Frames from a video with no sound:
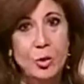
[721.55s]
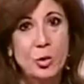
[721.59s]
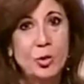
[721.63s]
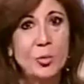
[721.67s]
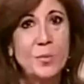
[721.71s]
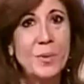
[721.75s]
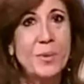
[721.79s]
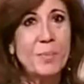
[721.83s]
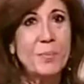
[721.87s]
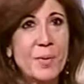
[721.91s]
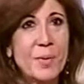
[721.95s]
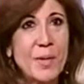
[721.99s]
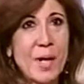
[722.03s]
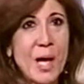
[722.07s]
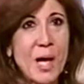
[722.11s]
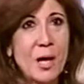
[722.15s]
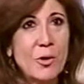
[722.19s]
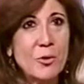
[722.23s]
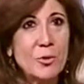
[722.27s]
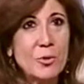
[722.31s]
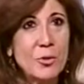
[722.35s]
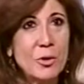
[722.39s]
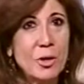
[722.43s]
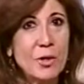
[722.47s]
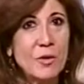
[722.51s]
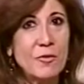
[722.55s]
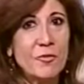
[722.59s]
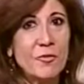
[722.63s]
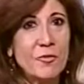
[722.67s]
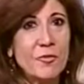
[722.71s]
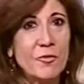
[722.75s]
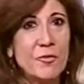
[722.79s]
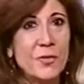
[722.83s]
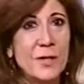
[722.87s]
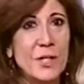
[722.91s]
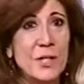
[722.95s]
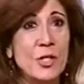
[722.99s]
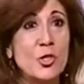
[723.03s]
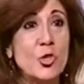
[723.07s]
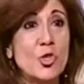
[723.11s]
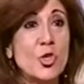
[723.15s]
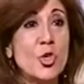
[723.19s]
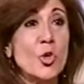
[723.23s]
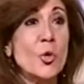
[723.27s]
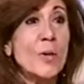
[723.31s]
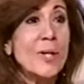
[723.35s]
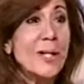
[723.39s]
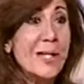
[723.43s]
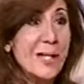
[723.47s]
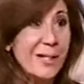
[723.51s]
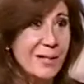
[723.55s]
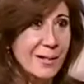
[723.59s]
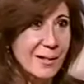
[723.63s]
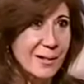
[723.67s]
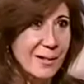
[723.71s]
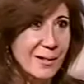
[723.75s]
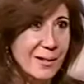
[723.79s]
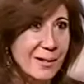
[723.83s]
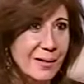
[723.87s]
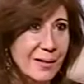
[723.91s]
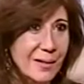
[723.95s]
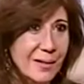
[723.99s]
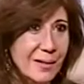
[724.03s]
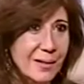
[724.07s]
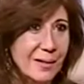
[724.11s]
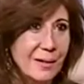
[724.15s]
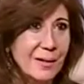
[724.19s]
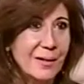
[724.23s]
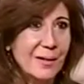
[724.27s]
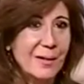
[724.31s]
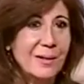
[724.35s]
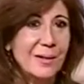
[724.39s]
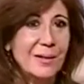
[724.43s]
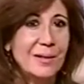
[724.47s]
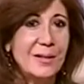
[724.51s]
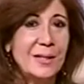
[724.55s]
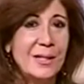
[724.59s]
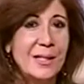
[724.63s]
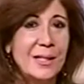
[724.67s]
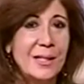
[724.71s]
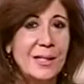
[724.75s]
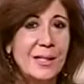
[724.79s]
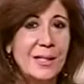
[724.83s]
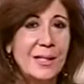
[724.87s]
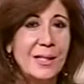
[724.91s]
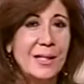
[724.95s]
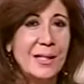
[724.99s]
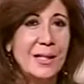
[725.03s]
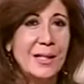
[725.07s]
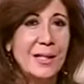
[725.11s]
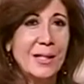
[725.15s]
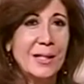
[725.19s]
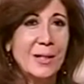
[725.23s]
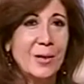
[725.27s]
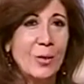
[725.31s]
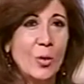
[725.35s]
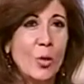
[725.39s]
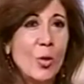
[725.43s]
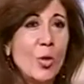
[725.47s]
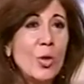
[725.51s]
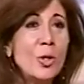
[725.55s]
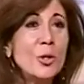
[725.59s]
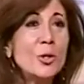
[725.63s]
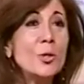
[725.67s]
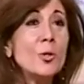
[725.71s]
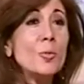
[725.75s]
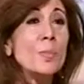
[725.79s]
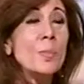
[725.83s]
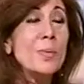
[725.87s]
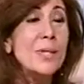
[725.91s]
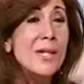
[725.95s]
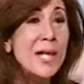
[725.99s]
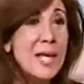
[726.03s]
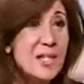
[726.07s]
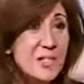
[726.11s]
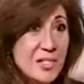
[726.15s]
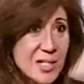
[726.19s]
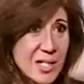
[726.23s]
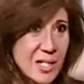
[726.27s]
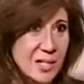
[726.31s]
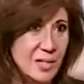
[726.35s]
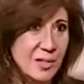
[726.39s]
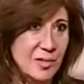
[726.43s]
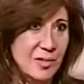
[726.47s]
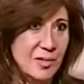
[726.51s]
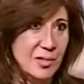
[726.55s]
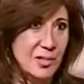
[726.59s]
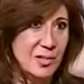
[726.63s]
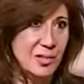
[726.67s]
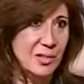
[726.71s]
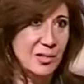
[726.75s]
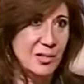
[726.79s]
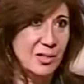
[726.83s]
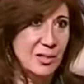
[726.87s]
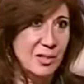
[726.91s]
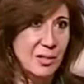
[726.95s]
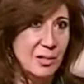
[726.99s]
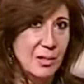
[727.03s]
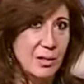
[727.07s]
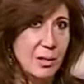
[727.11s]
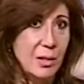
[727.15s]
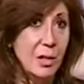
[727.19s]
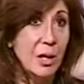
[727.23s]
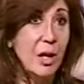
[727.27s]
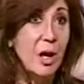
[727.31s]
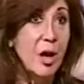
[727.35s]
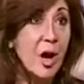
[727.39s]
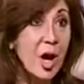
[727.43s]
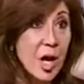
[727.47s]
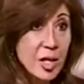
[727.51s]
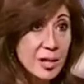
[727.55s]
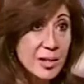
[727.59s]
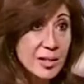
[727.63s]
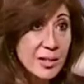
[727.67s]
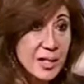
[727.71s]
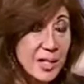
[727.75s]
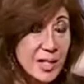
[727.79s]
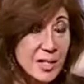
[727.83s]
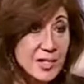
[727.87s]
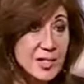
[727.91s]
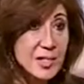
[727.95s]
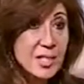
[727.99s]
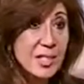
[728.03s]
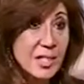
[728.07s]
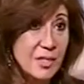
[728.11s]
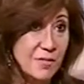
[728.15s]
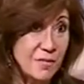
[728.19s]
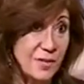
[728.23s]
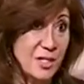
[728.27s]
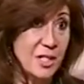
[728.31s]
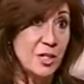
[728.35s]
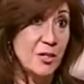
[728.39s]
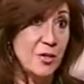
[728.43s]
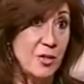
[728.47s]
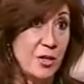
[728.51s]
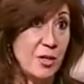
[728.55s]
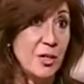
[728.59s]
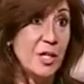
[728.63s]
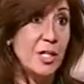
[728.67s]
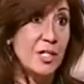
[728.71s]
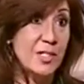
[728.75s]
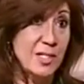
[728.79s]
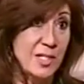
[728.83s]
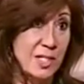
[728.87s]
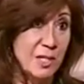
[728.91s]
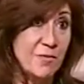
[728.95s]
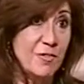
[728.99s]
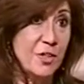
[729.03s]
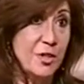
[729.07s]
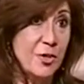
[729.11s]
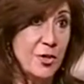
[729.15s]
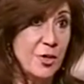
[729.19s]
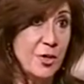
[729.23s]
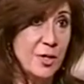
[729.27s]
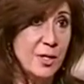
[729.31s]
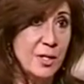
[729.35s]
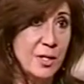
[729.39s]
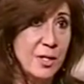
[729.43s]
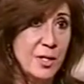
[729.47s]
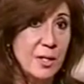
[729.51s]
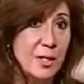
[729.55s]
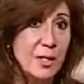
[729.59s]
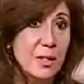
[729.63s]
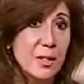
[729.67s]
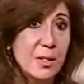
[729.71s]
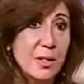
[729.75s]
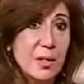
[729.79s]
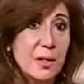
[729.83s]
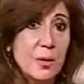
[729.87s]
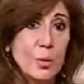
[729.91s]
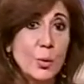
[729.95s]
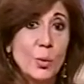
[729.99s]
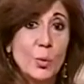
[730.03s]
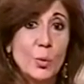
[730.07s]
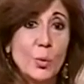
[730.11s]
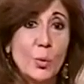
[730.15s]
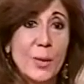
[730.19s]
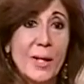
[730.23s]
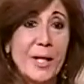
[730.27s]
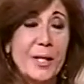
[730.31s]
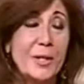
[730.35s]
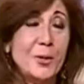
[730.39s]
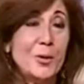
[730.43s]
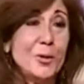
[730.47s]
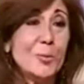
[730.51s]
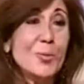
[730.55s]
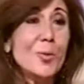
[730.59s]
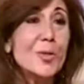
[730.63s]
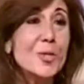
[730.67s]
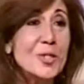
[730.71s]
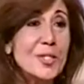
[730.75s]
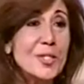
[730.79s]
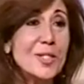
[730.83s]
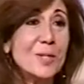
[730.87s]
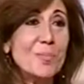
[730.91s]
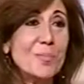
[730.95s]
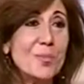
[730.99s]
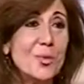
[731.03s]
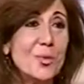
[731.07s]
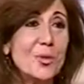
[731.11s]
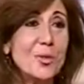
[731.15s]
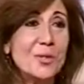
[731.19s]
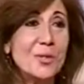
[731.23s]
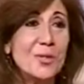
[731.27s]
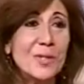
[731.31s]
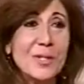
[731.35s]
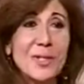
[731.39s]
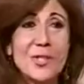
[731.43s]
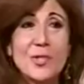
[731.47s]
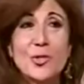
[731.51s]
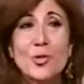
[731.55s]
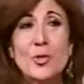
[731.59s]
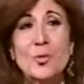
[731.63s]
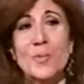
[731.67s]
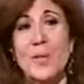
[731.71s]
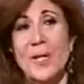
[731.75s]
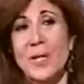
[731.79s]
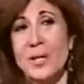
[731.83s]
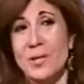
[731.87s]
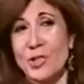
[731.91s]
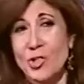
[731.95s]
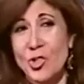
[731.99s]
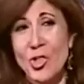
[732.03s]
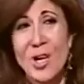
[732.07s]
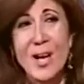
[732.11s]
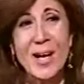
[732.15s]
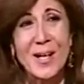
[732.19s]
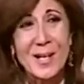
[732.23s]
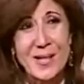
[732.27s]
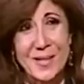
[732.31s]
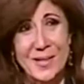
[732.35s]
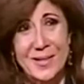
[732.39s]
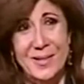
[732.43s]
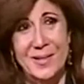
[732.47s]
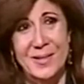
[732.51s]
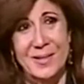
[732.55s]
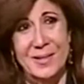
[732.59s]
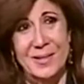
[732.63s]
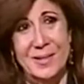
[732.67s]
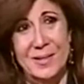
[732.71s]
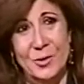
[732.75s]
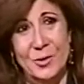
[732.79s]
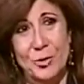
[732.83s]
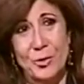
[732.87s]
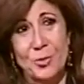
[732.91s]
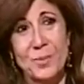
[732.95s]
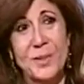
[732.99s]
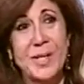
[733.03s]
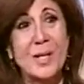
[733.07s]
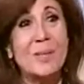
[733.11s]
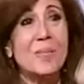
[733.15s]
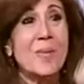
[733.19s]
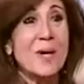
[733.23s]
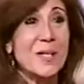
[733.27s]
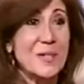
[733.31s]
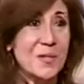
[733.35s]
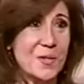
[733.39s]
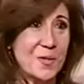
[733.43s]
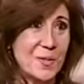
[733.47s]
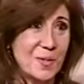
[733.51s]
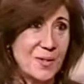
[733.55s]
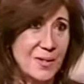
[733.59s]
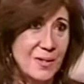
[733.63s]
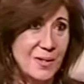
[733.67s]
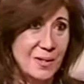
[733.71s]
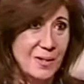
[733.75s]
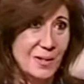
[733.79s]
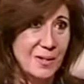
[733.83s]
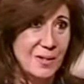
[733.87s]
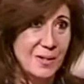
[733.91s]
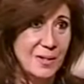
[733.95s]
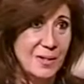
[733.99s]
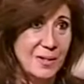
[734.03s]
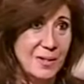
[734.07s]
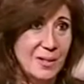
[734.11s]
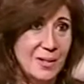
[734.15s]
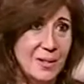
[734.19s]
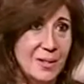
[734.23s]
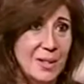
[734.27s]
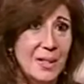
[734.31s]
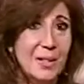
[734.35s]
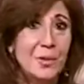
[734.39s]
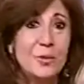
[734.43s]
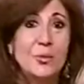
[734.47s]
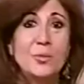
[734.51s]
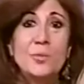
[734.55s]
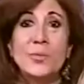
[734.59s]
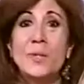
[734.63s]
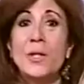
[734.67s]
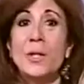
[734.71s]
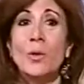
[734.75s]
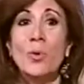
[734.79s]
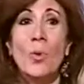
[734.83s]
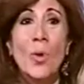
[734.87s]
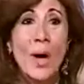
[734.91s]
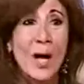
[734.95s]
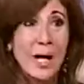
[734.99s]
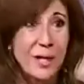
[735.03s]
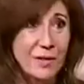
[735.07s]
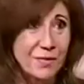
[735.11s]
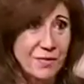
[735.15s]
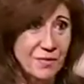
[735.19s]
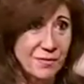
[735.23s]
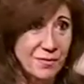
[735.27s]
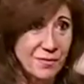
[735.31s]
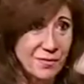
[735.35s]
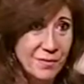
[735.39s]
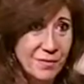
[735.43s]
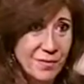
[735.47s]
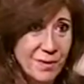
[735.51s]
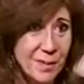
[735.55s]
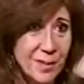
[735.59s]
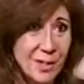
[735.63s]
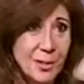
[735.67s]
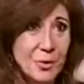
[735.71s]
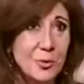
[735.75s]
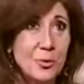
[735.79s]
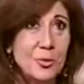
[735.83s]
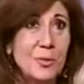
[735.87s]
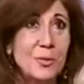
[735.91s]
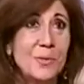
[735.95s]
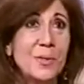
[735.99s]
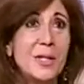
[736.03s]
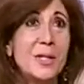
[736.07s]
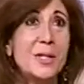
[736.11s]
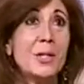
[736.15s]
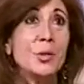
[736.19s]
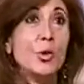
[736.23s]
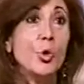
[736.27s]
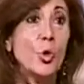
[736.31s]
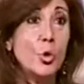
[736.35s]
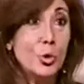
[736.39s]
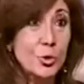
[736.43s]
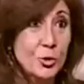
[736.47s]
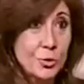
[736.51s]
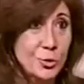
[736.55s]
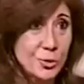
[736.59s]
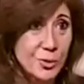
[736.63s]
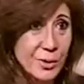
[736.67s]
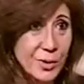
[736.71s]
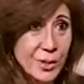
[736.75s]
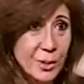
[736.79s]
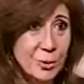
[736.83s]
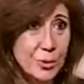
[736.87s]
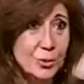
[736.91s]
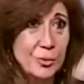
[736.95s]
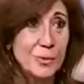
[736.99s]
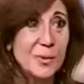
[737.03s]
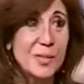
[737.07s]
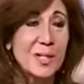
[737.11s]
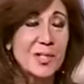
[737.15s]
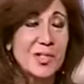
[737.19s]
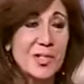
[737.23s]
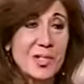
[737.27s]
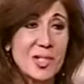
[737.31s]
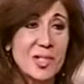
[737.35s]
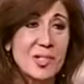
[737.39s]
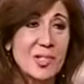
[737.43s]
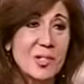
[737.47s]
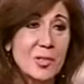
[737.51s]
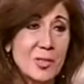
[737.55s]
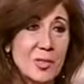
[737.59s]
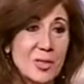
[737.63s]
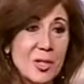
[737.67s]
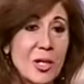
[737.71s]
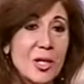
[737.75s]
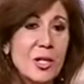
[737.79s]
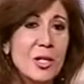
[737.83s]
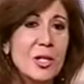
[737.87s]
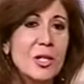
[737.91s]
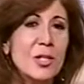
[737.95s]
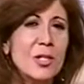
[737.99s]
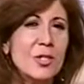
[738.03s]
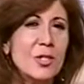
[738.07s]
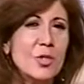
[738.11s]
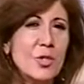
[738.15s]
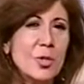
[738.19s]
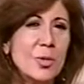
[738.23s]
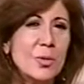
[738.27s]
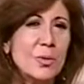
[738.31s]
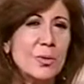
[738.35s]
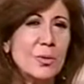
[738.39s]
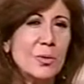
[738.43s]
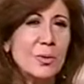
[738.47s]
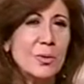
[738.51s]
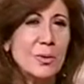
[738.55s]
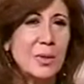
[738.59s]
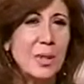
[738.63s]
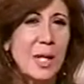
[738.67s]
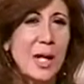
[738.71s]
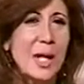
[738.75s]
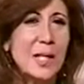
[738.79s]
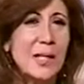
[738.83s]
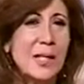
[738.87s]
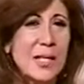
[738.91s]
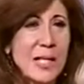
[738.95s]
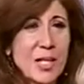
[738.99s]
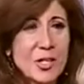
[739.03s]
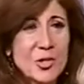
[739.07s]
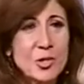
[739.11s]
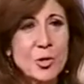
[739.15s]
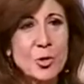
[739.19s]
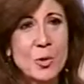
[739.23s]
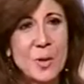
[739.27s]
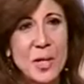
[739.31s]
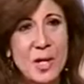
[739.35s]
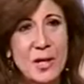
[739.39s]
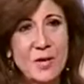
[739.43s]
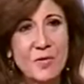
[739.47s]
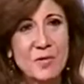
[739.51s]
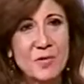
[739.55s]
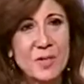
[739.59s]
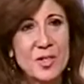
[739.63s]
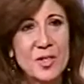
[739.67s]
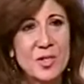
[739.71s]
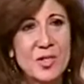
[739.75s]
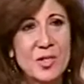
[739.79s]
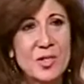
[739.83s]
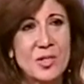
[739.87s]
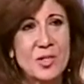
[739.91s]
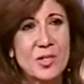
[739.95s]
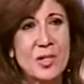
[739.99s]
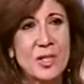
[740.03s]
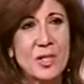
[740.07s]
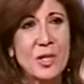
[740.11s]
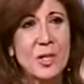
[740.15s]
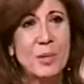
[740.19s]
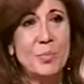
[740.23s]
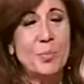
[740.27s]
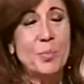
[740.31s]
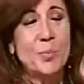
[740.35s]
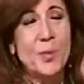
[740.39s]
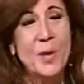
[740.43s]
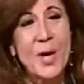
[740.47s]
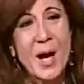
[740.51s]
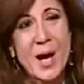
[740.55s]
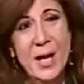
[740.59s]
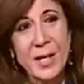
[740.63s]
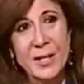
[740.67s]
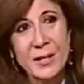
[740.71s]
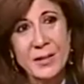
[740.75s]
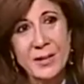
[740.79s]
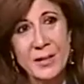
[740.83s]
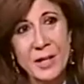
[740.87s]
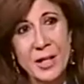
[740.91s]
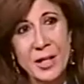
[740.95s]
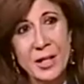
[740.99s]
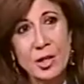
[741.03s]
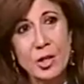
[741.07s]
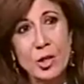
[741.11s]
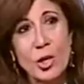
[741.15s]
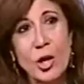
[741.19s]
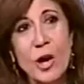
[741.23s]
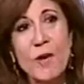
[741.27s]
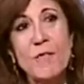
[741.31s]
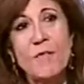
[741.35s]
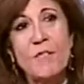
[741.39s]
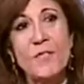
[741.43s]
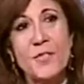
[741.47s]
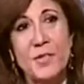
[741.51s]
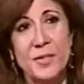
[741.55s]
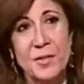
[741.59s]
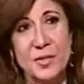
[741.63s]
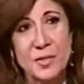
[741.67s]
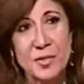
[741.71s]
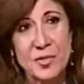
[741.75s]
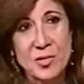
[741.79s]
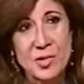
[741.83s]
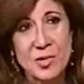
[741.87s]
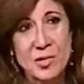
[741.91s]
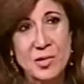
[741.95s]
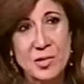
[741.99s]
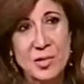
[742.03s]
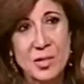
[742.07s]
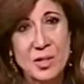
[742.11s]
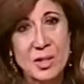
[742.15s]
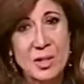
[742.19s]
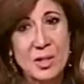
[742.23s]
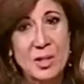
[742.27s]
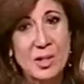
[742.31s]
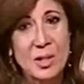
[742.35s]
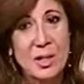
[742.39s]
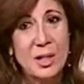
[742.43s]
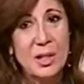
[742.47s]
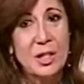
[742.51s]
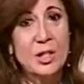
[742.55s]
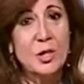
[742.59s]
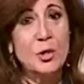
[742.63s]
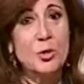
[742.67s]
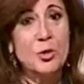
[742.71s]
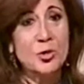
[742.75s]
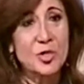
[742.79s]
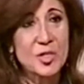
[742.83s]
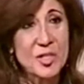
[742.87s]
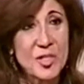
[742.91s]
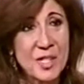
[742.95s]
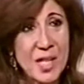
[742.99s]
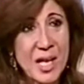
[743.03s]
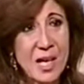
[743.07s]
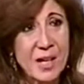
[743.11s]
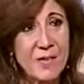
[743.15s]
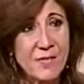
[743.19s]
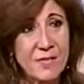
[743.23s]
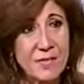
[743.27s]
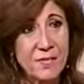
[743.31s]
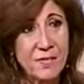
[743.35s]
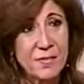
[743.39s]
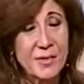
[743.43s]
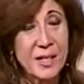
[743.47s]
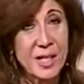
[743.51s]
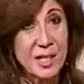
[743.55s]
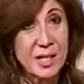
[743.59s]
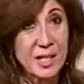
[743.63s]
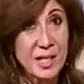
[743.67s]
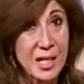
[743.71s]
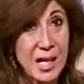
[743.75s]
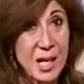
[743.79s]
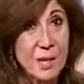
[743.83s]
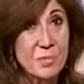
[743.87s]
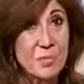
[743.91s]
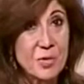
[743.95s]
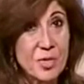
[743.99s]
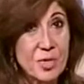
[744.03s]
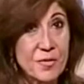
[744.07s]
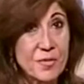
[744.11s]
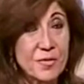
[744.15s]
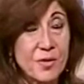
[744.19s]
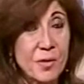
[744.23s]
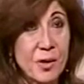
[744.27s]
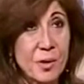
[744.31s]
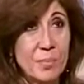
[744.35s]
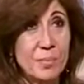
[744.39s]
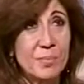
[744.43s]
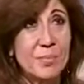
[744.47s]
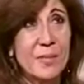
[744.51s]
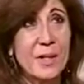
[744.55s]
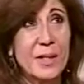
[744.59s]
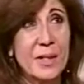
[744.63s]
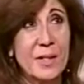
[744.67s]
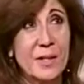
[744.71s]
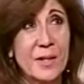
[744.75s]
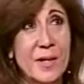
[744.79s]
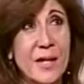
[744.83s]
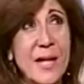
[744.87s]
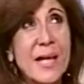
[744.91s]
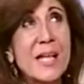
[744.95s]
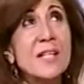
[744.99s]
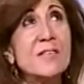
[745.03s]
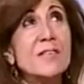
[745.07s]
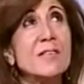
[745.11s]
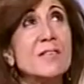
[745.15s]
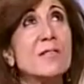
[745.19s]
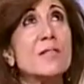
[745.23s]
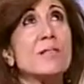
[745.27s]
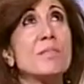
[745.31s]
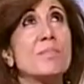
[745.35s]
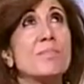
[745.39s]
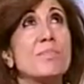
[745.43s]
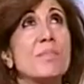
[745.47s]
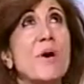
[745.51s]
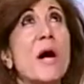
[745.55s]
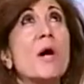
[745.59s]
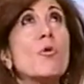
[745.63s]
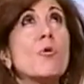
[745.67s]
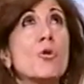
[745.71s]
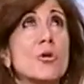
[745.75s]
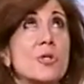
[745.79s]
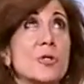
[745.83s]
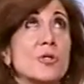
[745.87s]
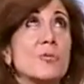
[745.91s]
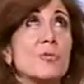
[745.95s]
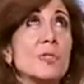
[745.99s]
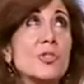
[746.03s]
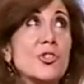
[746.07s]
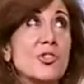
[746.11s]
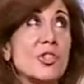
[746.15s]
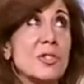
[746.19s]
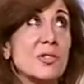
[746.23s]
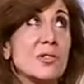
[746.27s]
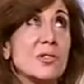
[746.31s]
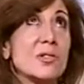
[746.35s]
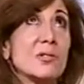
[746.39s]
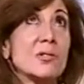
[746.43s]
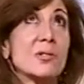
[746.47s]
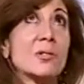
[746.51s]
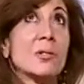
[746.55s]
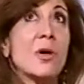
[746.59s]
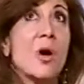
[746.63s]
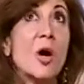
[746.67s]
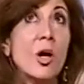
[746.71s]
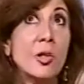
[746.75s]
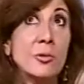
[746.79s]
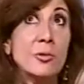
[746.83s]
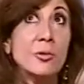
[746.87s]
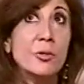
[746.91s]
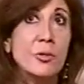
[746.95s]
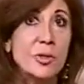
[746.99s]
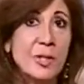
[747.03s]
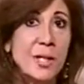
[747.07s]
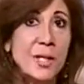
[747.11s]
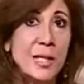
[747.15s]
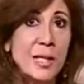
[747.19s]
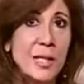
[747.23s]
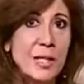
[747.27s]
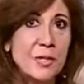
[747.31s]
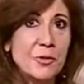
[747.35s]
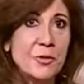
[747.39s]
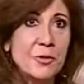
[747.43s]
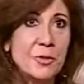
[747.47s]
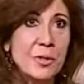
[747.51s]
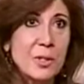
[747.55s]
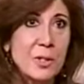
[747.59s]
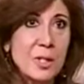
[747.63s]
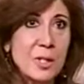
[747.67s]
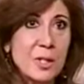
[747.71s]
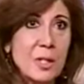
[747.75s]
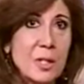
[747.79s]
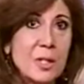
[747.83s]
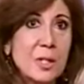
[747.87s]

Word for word: to proud of enjoying the uh, all the blessings God has given her, has given her, and the most important is to bear a child, to be a mother, mm. and to be a wife, and to be a daughter, and to be a sister. So unless you have this pride and confidence in yourself that comes from a great power, which is God the Creator,